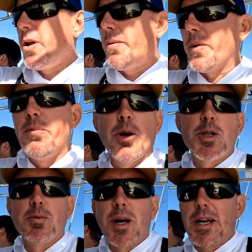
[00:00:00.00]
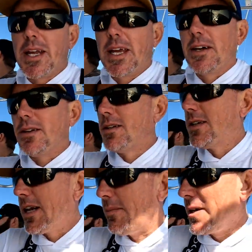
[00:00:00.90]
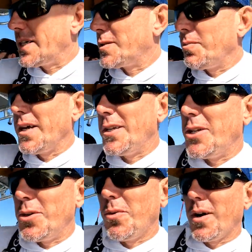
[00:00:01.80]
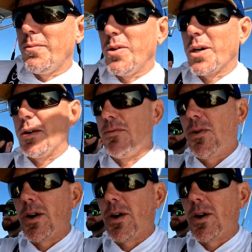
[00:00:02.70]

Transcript: pulled up to Push Button Hill, and I'm gonna explain to you what I'm looking